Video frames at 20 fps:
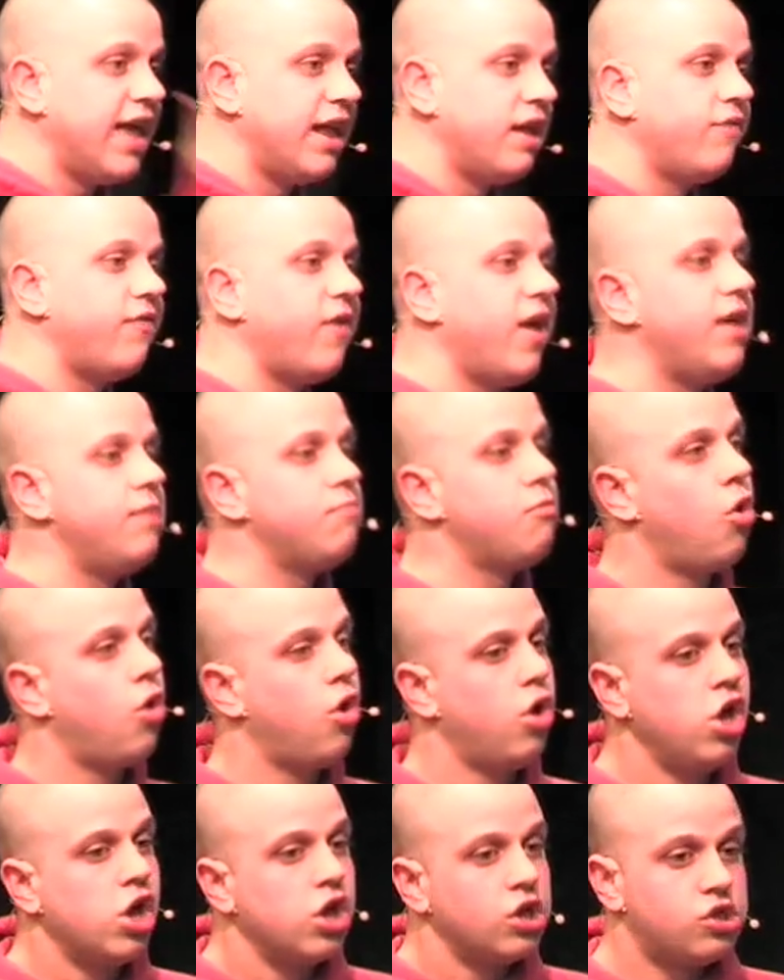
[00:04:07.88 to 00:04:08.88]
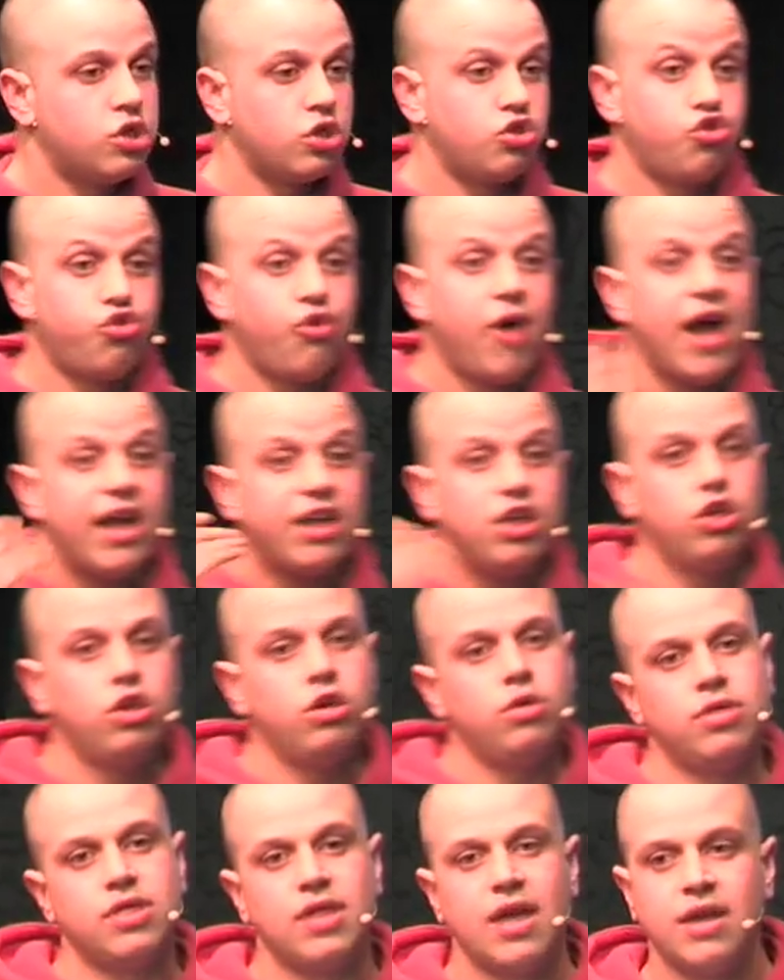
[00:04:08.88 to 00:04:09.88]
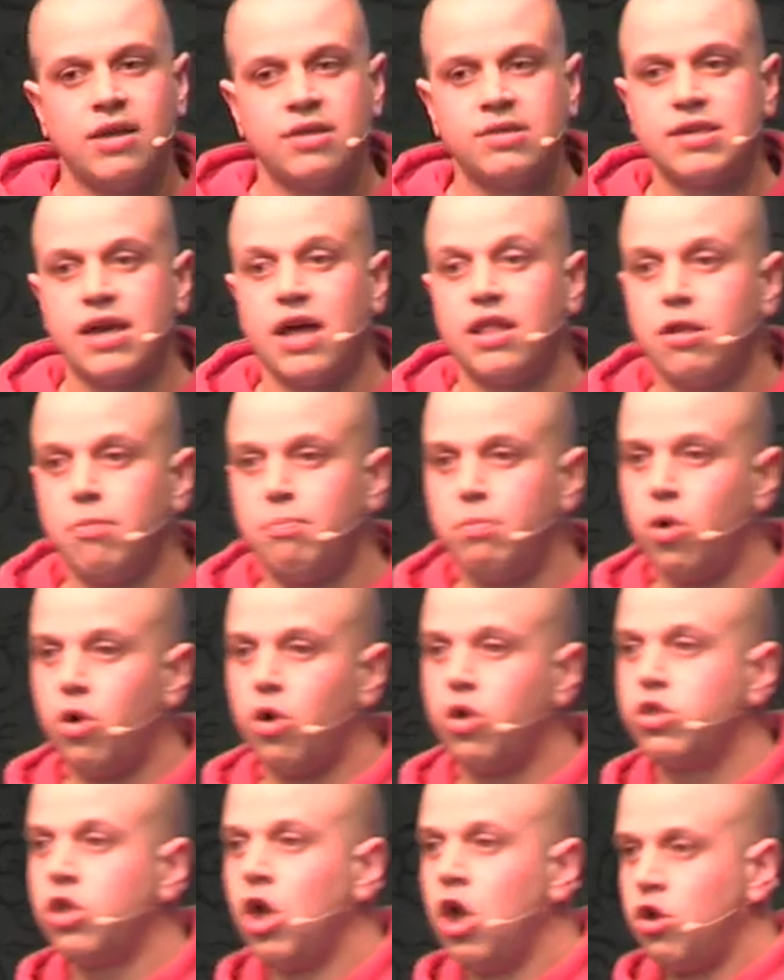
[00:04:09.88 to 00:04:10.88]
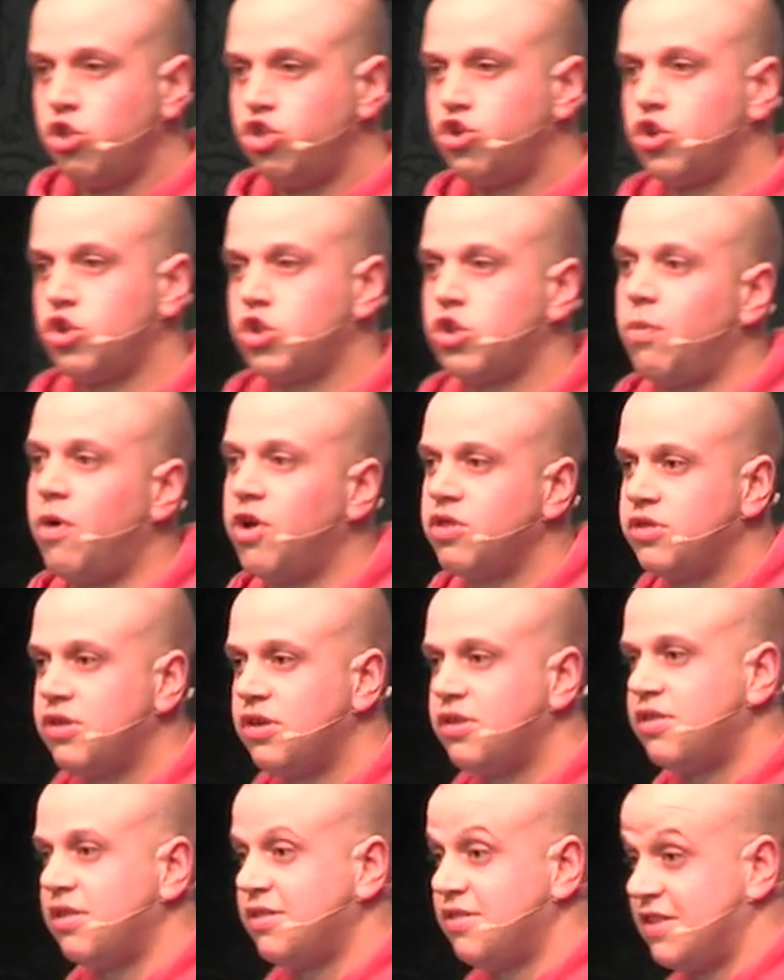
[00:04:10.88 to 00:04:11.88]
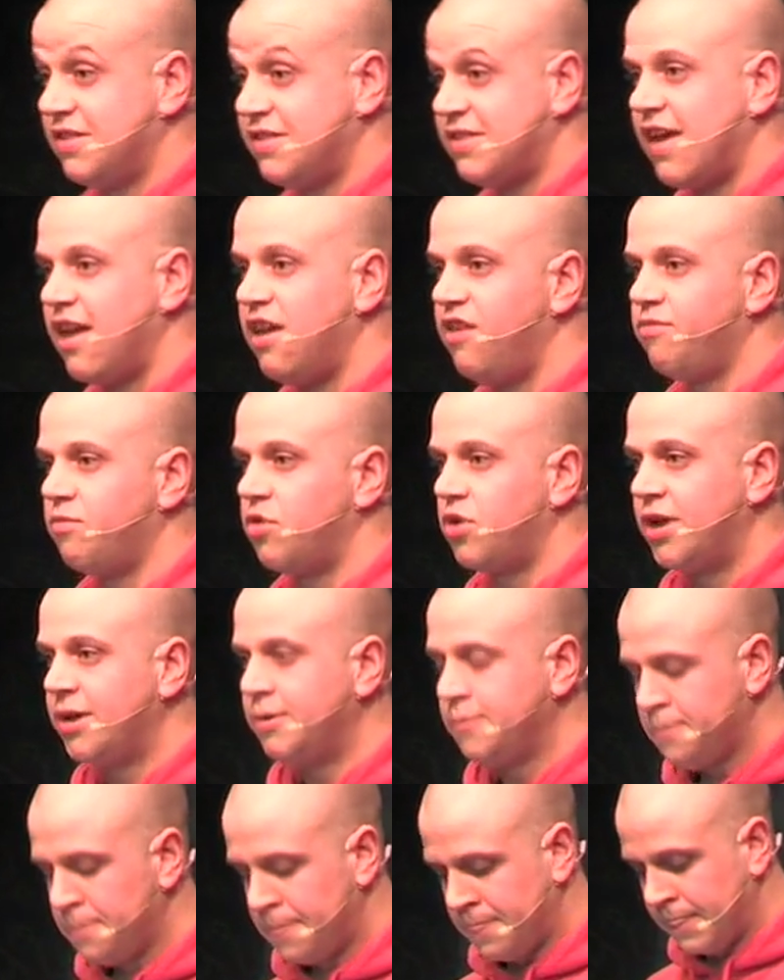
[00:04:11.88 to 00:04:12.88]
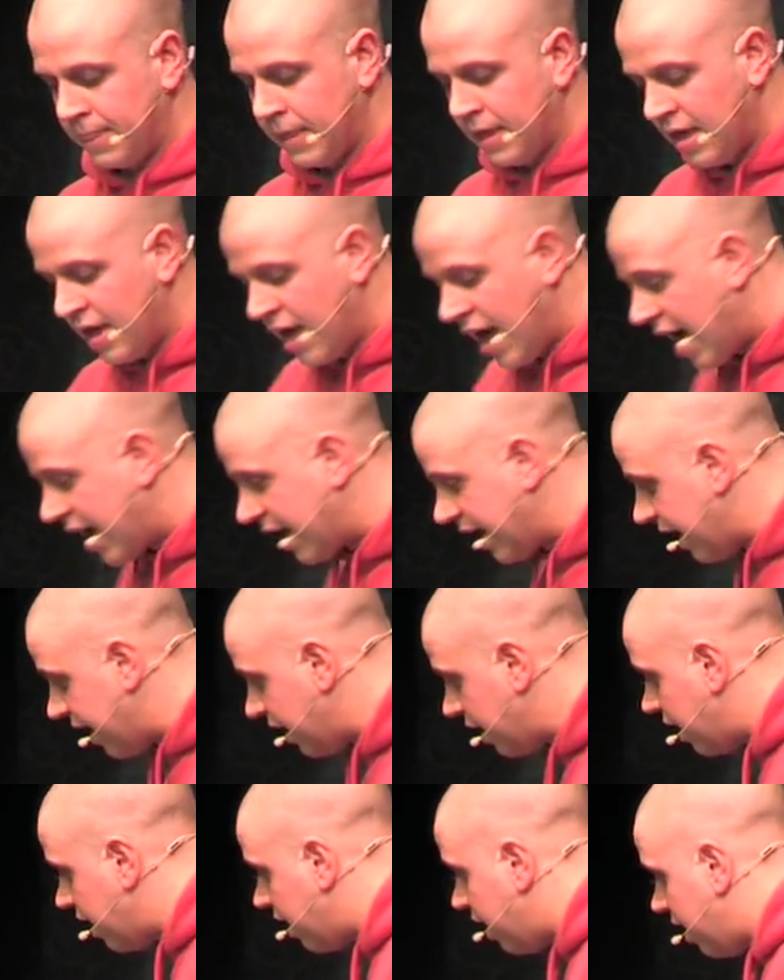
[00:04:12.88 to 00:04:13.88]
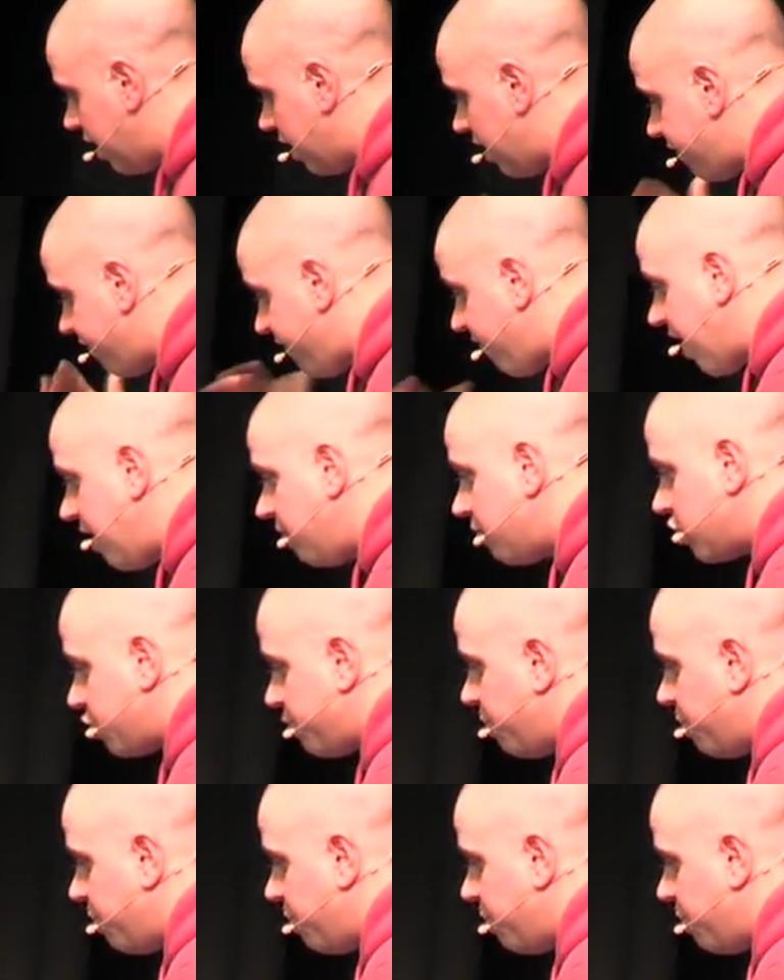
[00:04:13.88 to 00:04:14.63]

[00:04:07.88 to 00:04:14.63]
innovate more, to try new things, and the board just wanted to save money. And in a famous